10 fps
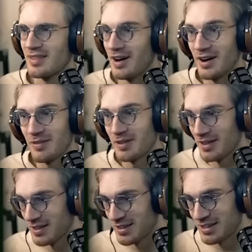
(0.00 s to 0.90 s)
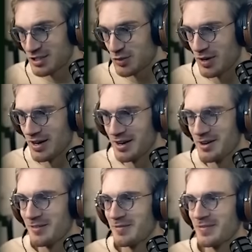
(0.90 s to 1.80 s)
All right, well then this one.
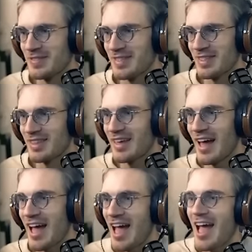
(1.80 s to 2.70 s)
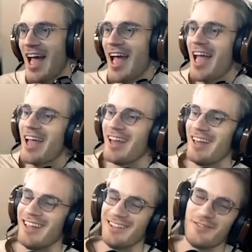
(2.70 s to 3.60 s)
Yay!